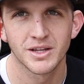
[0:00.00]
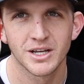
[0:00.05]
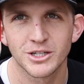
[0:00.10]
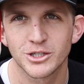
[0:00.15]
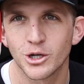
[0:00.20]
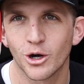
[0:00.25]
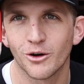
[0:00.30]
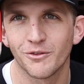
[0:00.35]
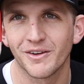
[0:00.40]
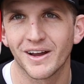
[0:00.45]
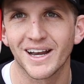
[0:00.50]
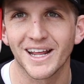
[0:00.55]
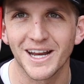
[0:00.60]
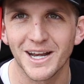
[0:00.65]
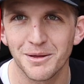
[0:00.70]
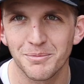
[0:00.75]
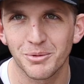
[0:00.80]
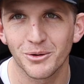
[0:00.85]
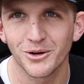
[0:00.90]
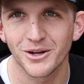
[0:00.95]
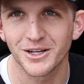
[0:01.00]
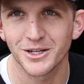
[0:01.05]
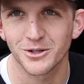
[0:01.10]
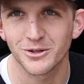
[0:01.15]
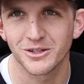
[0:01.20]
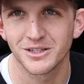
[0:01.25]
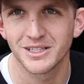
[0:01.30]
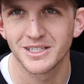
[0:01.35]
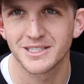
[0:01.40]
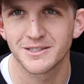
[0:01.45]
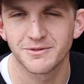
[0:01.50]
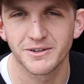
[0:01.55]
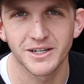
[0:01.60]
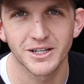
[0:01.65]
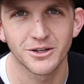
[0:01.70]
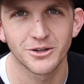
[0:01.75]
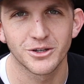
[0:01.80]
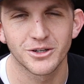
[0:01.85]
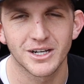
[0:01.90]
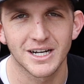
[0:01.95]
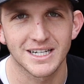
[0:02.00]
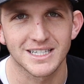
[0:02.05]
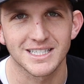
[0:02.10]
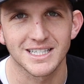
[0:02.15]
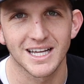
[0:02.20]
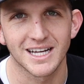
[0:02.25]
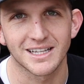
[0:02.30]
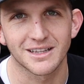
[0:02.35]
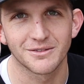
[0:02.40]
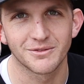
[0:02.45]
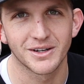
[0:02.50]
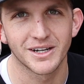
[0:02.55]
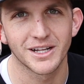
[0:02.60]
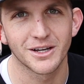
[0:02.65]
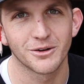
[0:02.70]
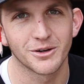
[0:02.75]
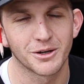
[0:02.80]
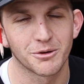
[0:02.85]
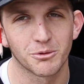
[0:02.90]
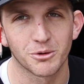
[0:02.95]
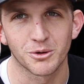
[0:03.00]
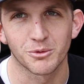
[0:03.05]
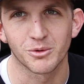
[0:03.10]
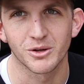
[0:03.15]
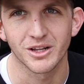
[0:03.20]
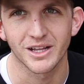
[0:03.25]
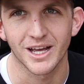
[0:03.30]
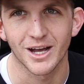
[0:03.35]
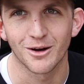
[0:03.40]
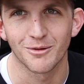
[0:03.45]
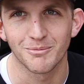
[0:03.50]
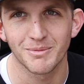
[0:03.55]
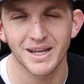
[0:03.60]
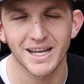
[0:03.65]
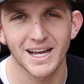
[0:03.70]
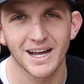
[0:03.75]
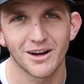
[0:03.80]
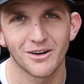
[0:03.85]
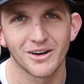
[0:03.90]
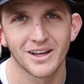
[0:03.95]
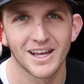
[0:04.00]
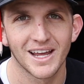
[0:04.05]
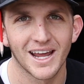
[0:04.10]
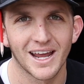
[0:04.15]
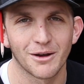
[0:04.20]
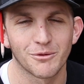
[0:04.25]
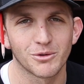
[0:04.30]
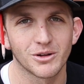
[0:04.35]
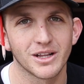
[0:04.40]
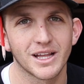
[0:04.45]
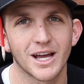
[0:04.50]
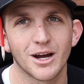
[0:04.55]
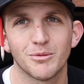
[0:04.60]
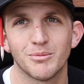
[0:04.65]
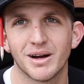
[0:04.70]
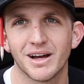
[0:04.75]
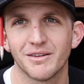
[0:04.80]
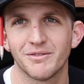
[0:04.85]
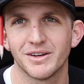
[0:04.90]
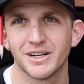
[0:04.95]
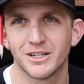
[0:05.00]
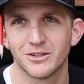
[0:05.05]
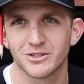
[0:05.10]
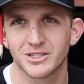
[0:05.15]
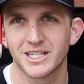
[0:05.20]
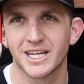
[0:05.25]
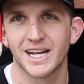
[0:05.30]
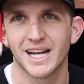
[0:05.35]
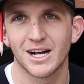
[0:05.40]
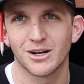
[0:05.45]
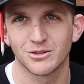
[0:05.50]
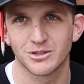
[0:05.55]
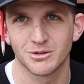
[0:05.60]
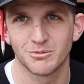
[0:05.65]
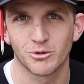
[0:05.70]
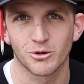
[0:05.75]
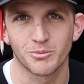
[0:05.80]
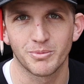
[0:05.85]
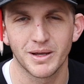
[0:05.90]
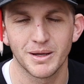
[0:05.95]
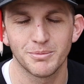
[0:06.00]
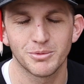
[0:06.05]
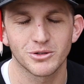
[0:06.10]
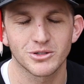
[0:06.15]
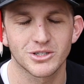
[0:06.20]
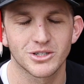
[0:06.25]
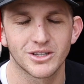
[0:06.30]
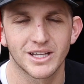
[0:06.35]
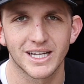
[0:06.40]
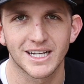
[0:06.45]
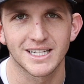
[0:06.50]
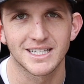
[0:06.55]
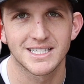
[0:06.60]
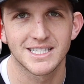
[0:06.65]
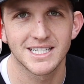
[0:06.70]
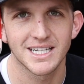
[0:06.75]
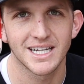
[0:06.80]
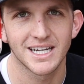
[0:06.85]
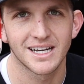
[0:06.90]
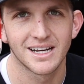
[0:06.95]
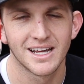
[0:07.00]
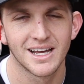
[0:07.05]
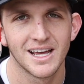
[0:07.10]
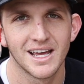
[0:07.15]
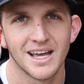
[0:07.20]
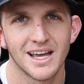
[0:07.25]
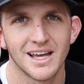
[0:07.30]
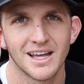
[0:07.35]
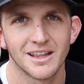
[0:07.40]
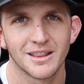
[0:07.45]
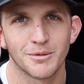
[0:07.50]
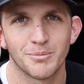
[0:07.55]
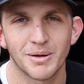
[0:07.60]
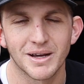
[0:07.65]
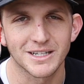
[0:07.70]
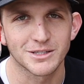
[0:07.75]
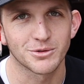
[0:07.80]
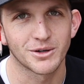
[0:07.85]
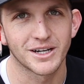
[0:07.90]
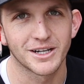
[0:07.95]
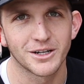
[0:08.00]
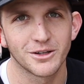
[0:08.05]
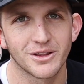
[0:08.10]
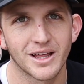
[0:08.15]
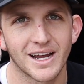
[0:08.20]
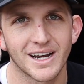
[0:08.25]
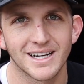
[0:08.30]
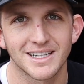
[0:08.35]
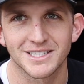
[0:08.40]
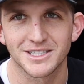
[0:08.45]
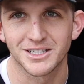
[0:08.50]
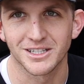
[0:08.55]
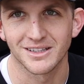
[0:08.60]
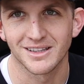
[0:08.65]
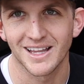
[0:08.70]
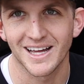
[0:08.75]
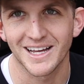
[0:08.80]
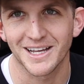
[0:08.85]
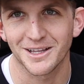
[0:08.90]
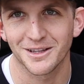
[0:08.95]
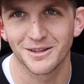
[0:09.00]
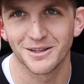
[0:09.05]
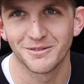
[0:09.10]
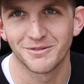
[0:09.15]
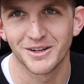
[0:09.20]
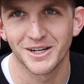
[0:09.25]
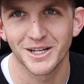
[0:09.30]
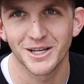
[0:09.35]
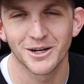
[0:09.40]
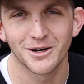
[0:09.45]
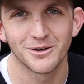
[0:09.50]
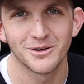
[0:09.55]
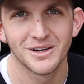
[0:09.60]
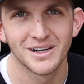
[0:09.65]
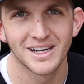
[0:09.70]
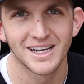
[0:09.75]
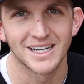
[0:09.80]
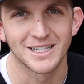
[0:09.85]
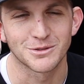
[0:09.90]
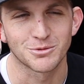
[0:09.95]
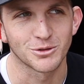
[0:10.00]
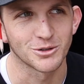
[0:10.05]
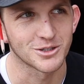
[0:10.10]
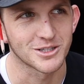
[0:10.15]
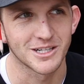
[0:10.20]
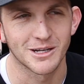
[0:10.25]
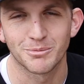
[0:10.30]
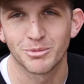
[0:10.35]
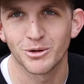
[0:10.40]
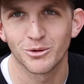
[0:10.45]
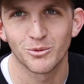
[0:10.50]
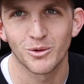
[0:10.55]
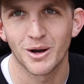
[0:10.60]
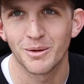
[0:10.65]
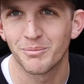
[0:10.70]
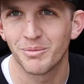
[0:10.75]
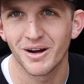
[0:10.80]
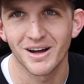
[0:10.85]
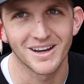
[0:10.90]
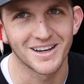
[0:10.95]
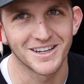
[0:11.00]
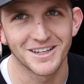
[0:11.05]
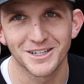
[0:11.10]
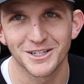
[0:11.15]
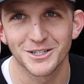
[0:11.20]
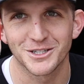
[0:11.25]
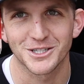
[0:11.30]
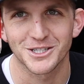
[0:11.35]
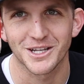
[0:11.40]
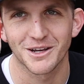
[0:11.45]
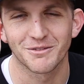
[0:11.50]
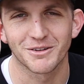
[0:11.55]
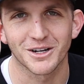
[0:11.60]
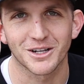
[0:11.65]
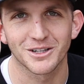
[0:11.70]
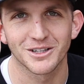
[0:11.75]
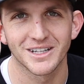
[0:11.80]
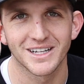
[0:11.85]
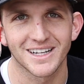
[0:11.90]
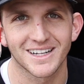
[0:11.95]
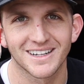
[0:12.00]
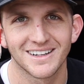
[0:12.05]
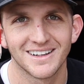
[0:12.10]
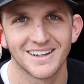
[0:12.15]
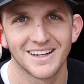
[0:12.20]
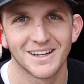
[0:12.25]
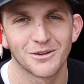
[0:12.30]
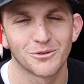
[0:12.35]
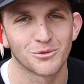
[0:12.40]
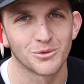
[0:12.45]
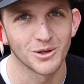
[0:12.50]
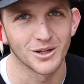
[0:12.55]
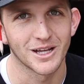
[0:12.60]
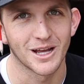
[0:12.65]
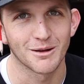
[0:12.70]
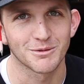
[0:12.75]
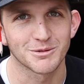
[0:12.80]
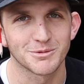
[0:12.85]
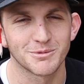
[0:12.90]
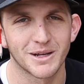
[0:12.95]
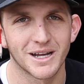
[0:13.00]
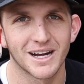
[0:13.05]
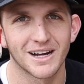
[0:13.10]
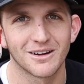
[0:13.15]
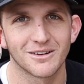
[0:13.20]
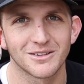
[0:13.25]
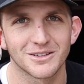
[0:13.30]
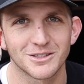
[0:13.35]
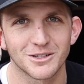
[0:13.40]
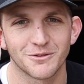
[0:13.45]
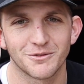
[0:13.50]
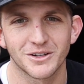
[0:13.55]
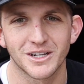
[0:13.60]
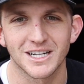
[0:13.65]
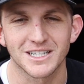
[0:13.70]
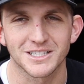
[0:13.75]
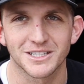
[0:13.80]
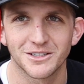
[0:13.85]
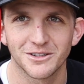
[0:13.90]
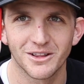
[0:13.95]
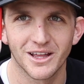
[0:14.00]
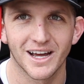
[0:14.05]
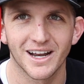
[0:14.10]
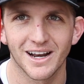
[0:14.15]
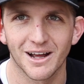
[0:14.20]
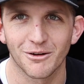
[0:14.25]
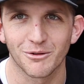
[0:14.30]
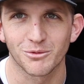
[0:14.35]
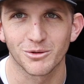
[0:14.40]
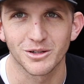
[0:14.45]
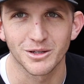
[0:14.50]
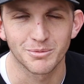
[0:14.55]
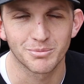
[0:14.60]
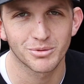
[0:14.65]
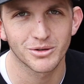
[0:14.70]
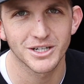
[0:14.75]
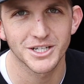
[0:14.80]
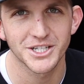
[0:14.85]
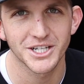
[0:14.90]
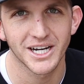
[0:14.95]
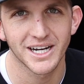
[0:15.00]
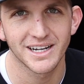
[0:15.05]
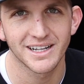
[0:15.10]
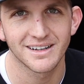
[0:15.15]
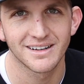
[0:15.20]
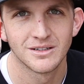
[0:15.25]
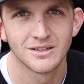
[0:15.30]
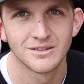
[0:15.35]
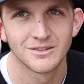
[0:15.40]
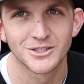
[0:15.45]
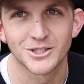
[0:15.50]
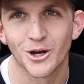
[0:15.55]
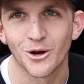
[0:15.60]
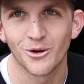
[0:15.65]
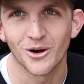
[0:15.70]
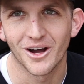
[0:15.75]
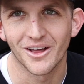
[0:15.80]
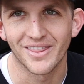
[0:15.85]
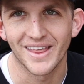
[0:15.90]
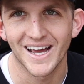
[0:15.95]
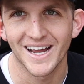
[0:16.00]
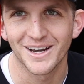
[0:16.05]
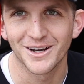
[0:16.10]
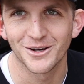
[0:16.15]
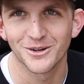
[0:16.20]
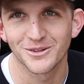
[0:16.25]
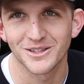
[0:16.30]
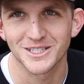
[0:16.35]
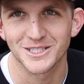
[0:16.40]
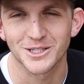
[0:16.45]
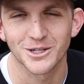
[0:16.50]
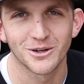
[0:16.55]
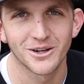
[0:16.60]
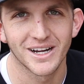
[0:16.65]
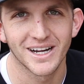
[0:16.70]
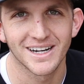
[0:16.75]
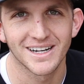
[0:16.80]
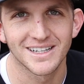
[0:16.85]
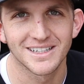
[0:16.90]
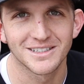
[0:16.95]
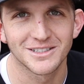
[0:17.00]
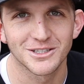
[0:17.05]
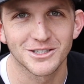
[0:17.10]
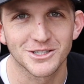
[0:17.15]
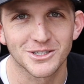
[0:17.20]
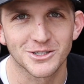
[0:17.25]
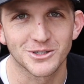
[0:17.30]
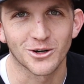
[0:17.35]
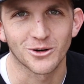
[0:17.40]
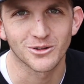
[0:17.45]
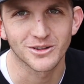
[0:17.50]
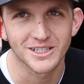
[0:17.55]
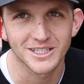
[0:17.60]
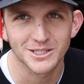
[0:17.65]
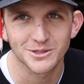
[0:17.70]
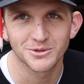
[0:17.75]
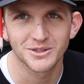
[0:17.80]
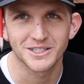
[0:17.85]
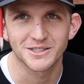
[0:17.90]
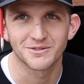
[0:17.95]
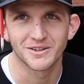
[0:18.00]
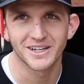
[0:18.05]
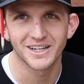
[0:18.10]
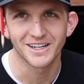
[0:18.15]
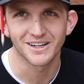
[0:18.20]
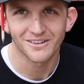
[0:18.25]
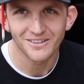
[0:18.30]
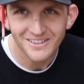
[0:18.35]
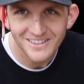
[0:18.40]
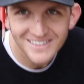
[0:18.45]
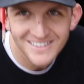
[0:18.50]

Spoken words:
So if at any point during this video you guys like the video, it would really help me out and really help my videos get out to more people so they can see it. The best way to do that is to like the video. It's real simple, one button, you just give it a click, really helps me out. So if you guys could do that, I would really appreciate it. So on that note, let's go ahead and just start this week's video.